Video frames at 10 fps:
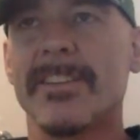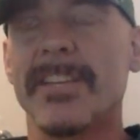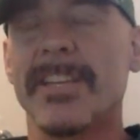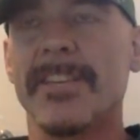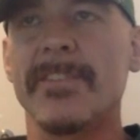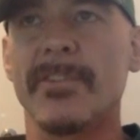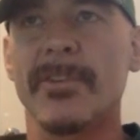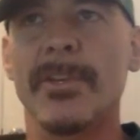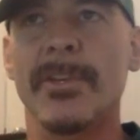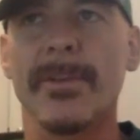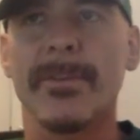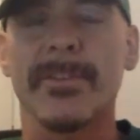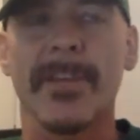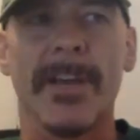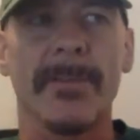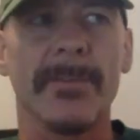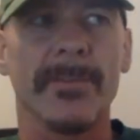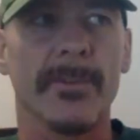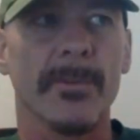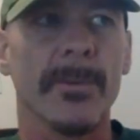in studio stuff.
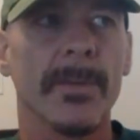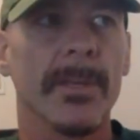So